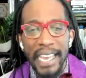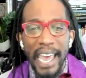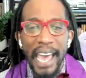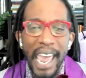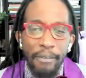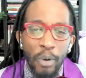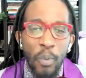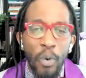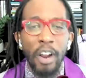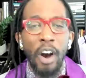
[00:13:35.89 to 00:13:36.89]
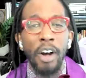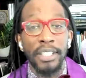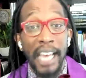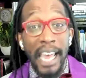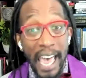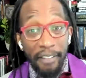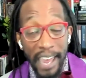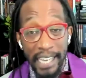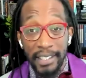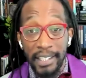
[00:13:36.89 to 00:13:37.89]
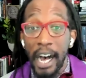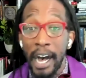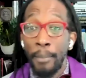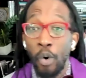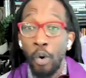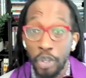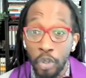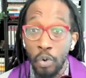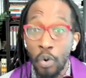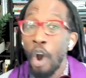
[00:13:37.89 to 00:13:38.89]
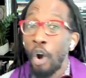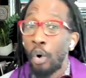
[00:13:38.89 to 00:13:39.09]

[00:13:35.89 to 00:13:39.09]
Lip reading: Yeah, everyone ought to have a psalm or two